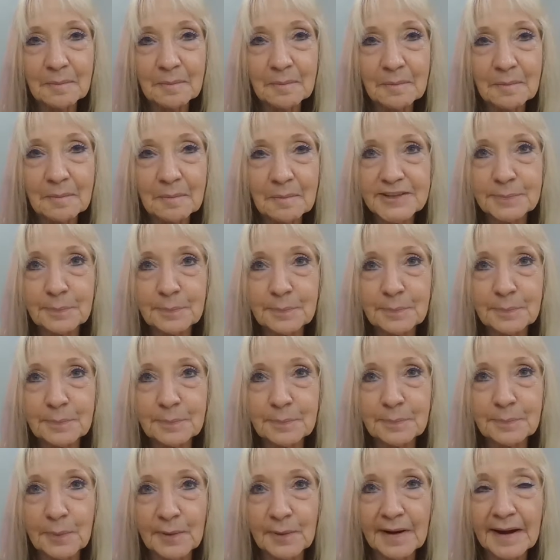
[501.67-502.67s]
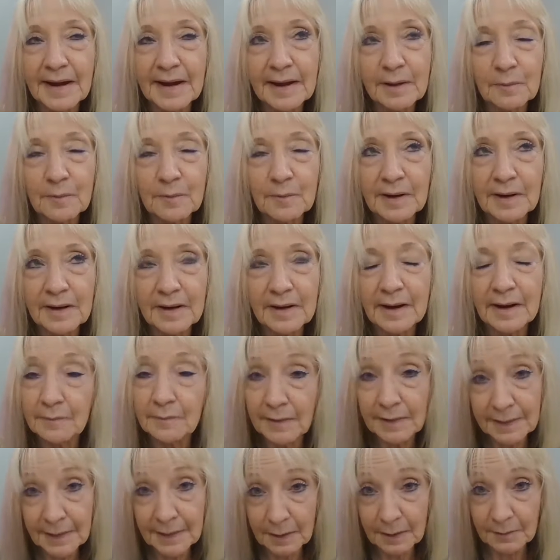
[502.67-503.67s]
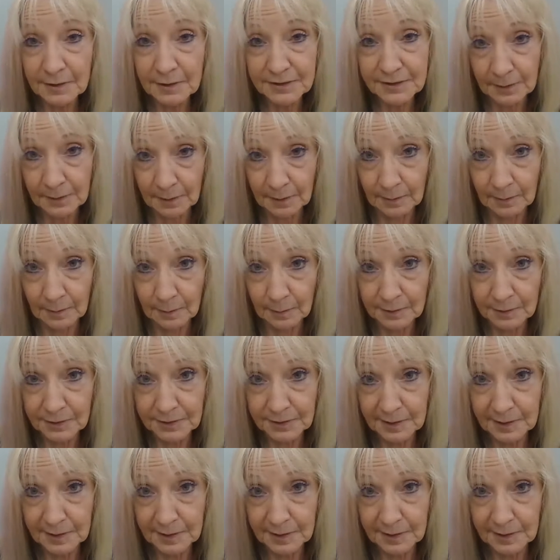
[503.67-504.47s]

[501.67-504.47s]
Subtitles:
In the spring, when everything was closed,